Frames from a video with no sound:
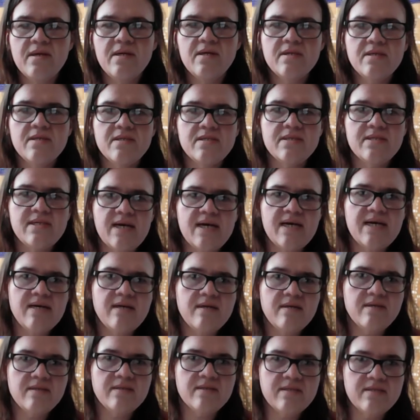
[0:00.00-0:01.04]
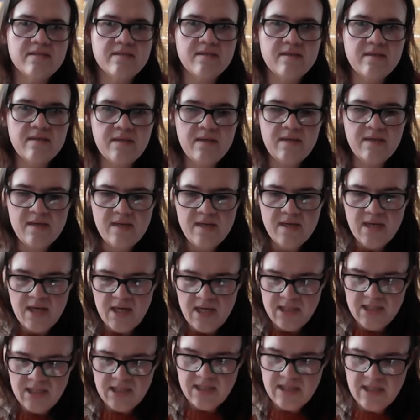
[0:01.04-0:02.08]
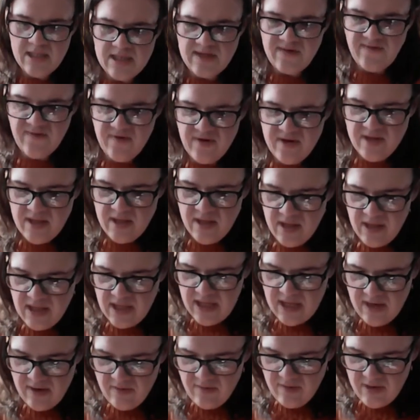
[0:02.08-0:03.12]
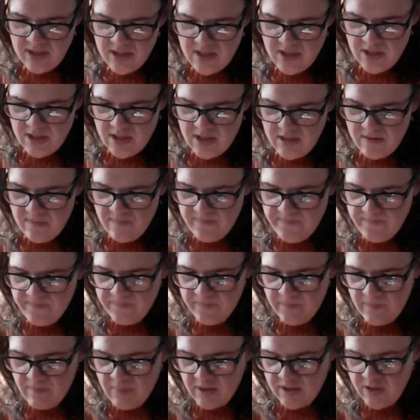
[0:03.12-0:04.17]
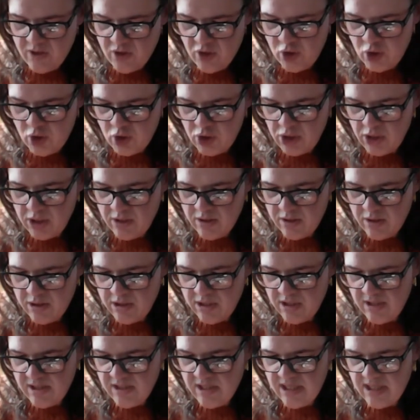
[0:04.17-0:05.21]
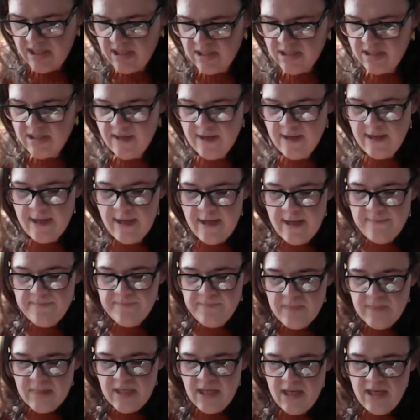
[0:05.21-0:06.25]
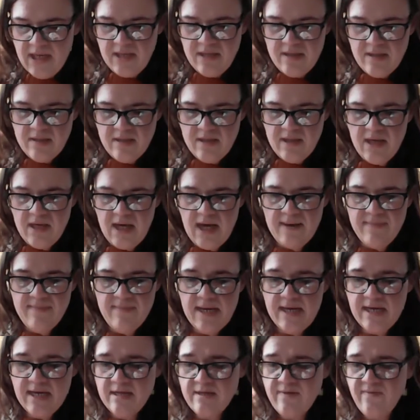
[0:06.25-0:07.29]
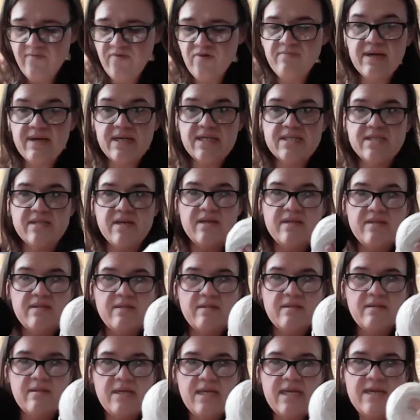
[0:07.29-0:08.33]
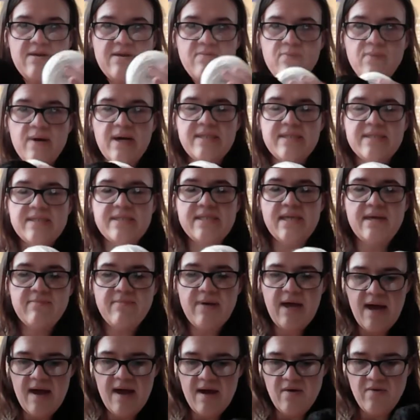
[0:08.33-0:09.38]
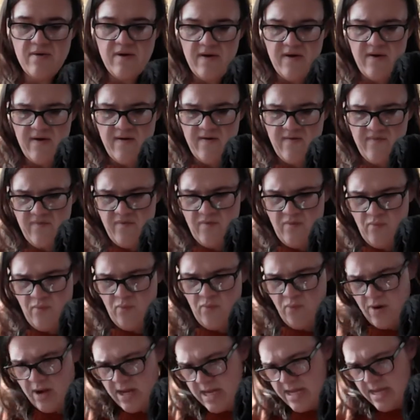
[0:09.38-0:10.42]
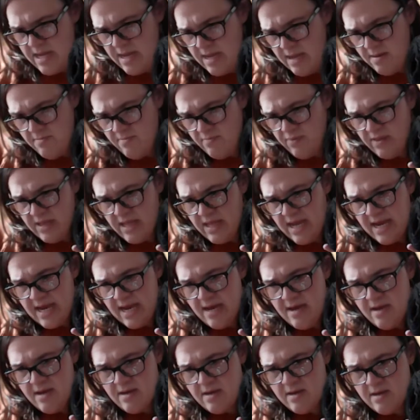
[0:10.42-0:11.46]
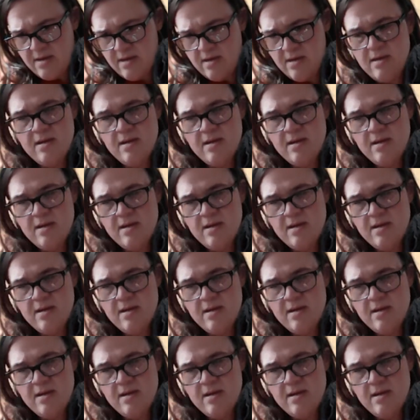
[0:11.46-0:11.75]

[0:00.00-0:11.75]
socks. It's in a different language, but there's charts and things. And I'm making them for my son. He wants them out of white and black